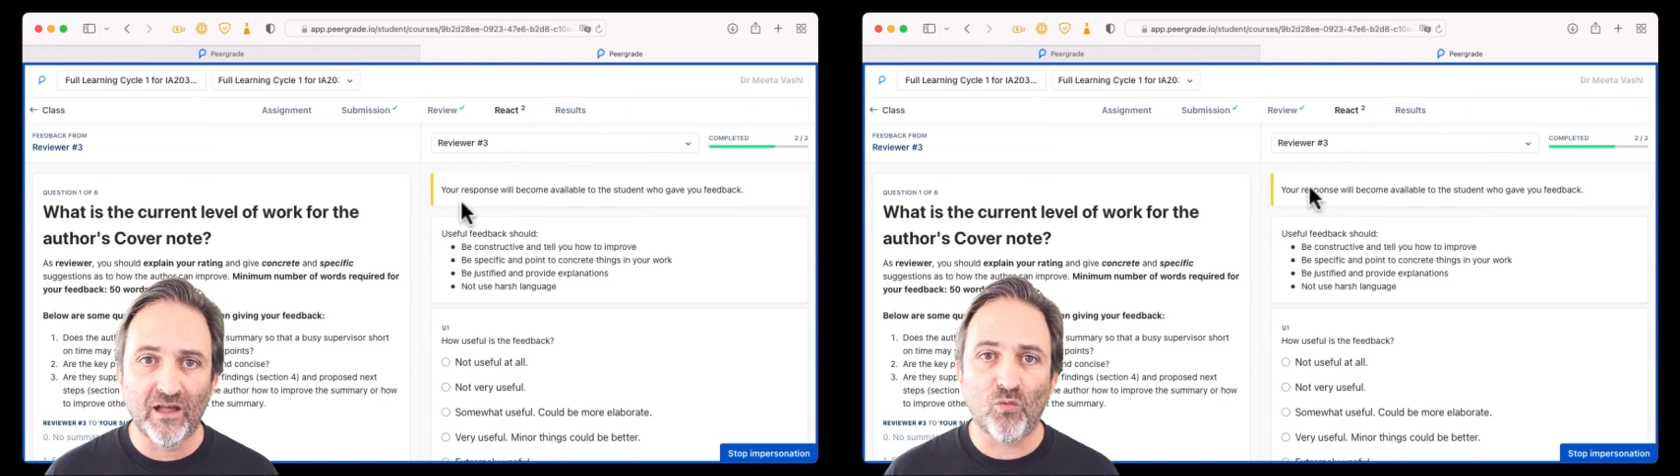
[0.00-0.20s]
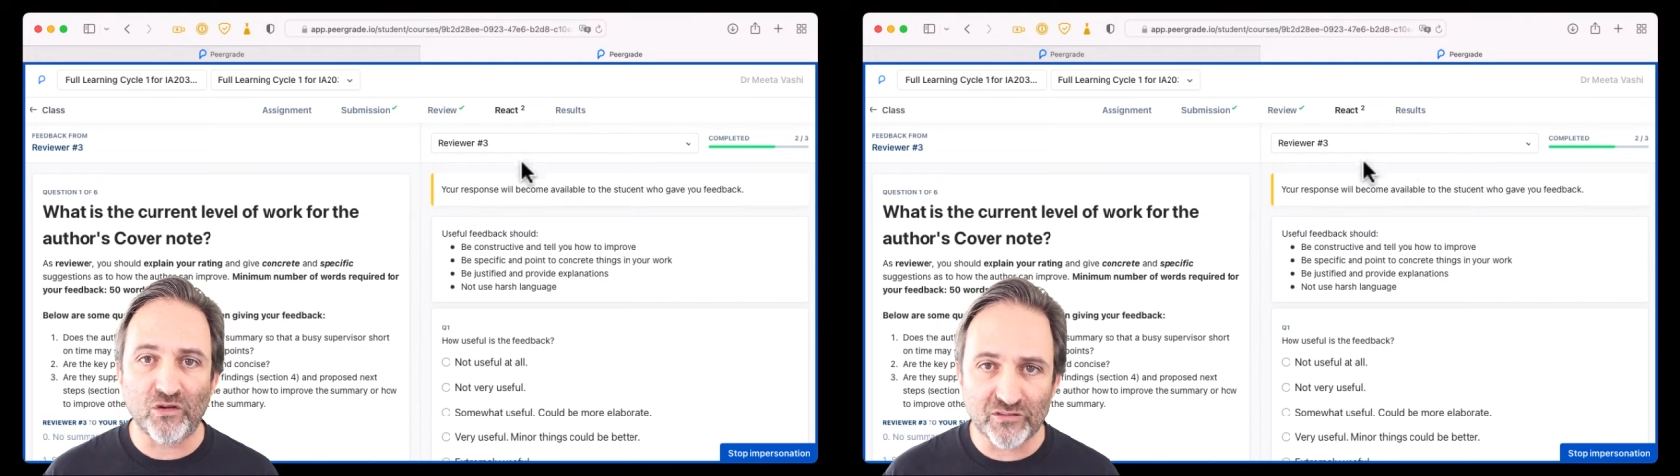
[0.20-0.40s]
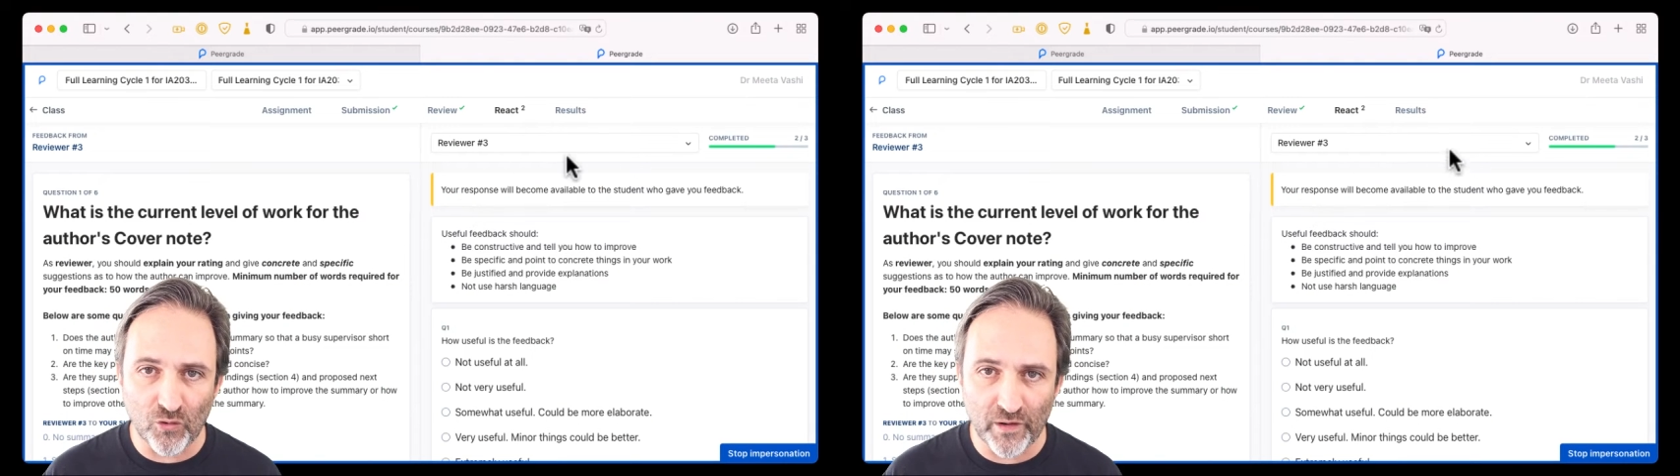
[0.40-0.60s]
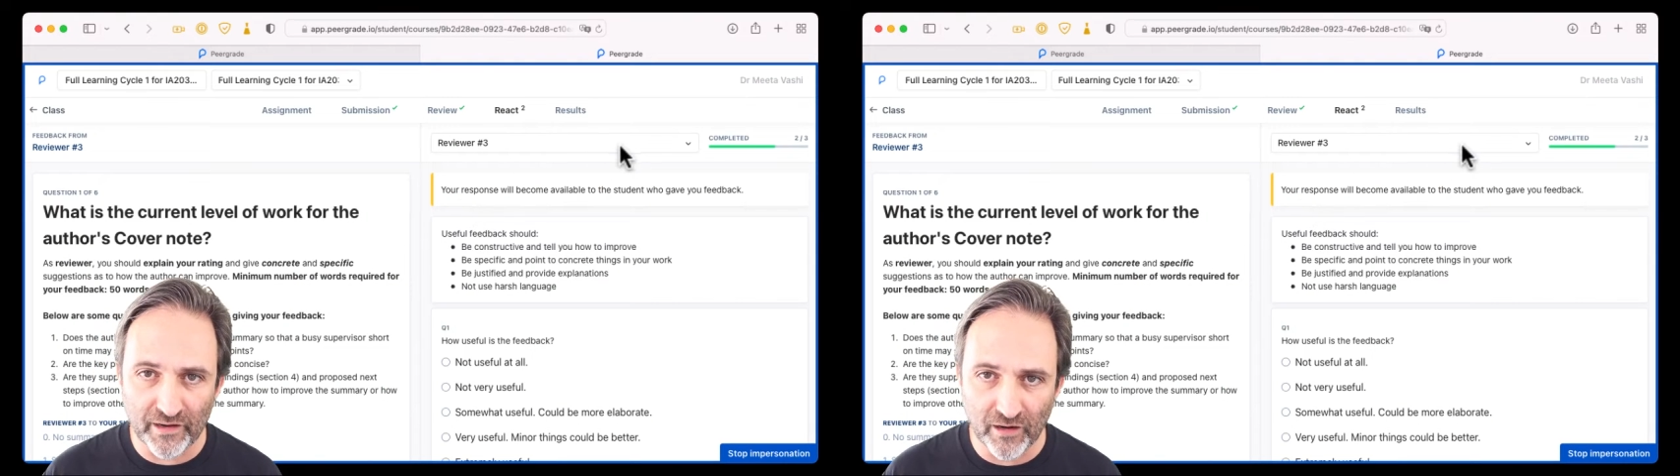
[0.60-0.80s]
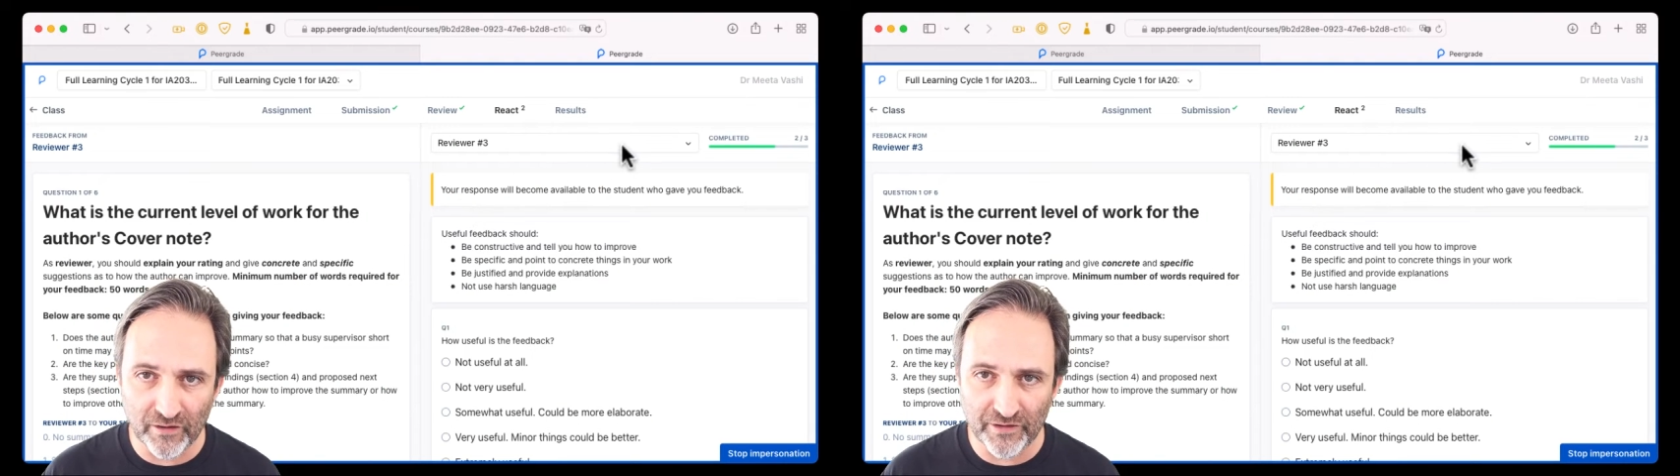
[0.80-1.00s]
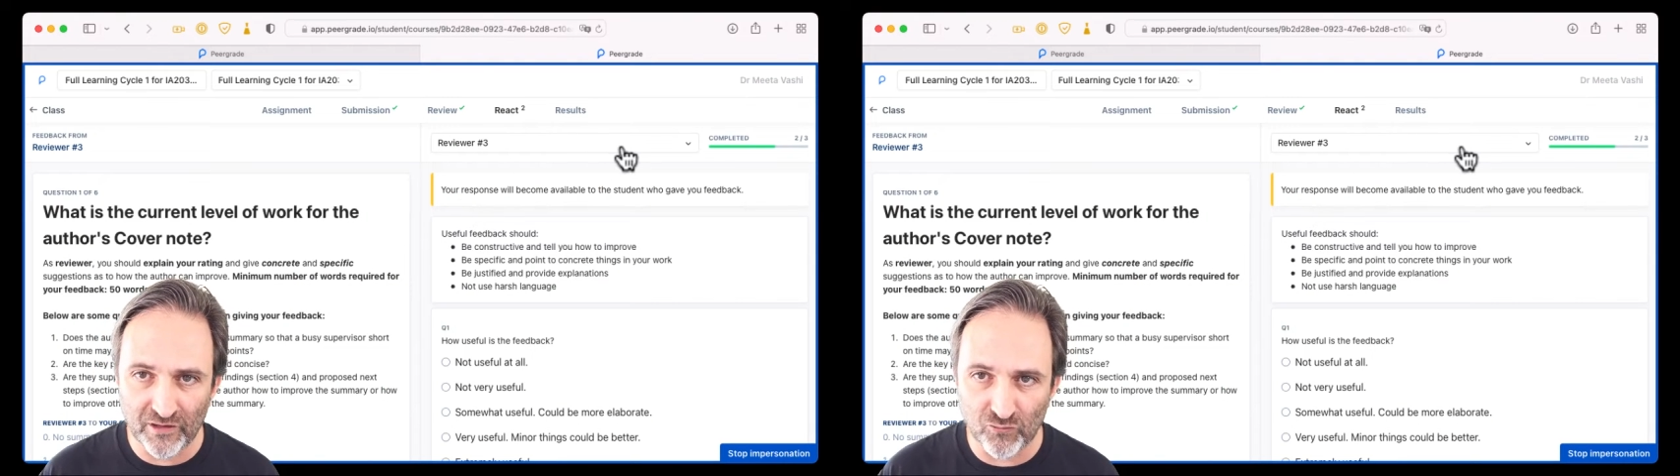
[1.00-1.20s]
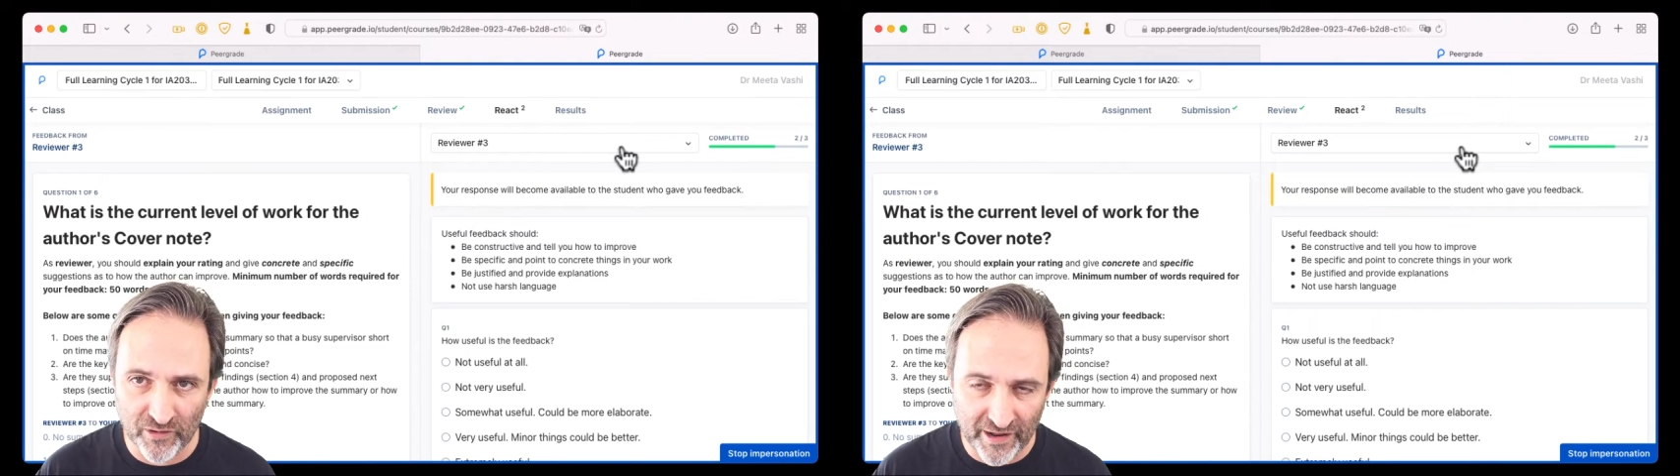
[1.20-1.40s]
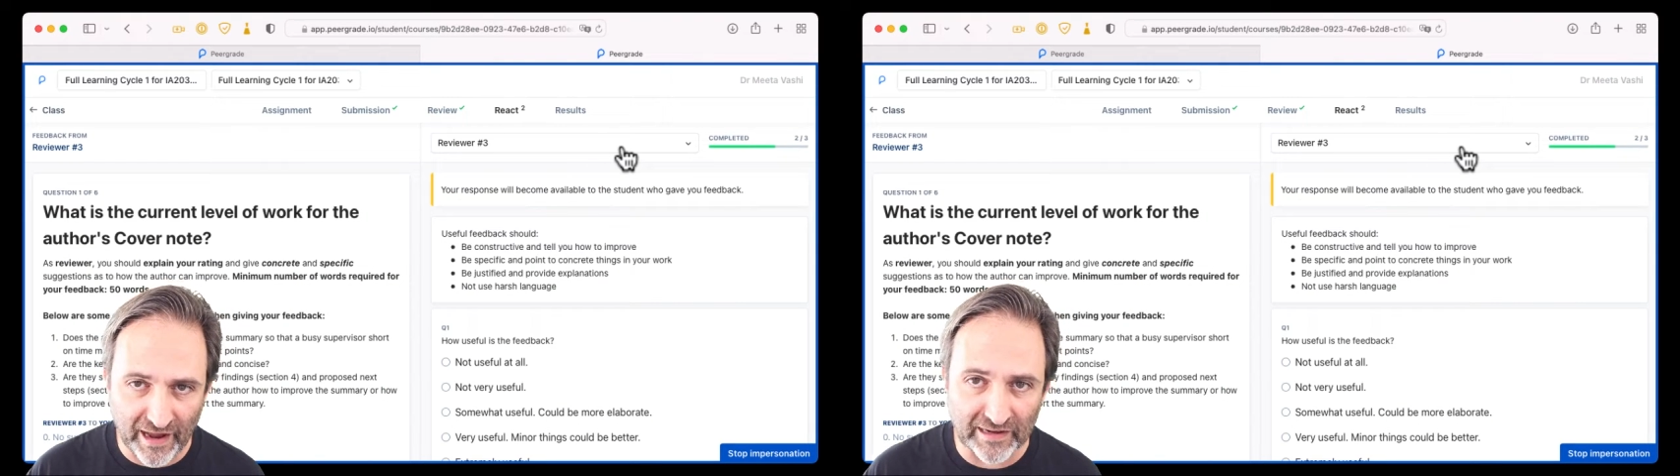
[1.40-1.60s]
What's going on in
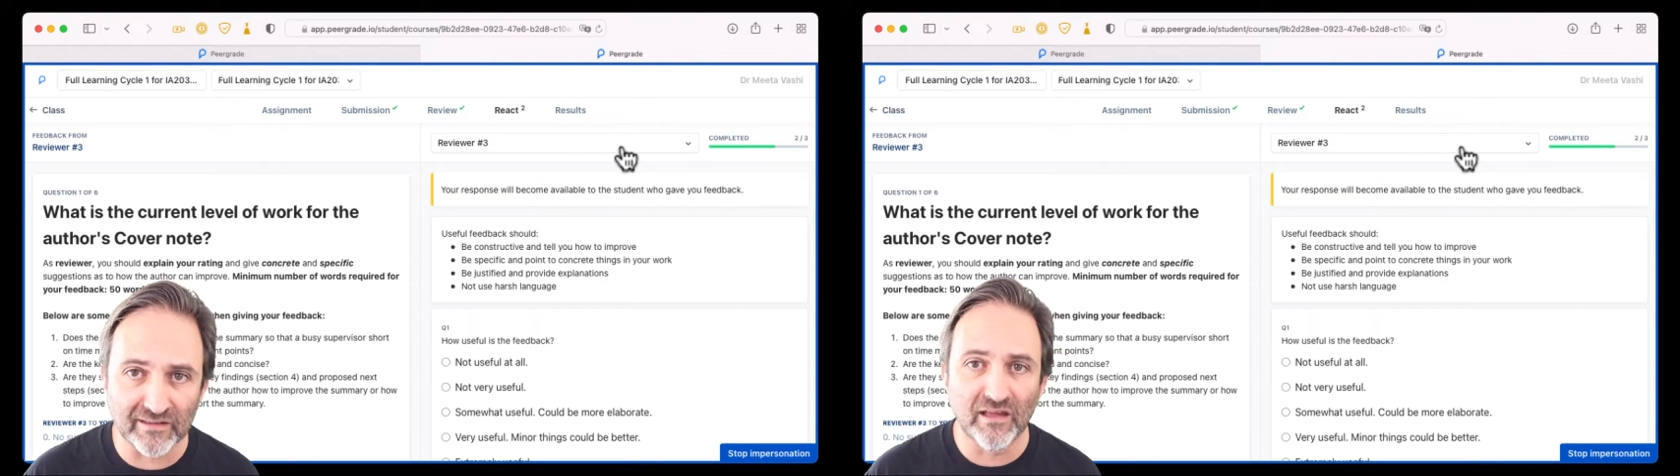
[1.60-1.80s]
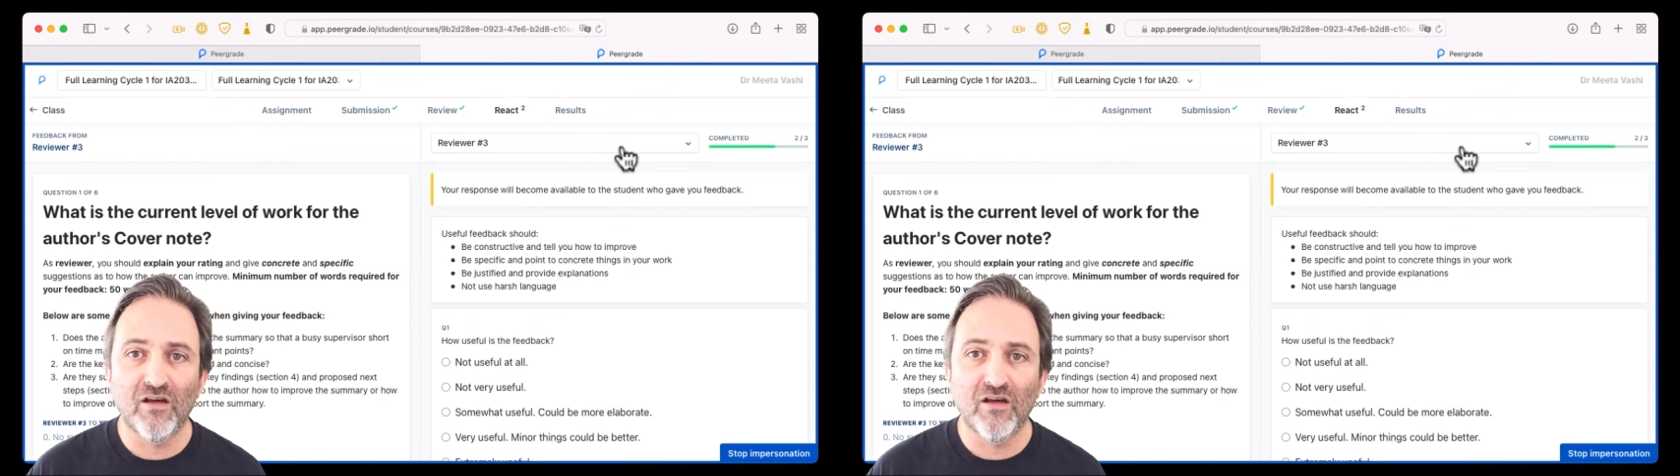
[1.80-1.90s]
React?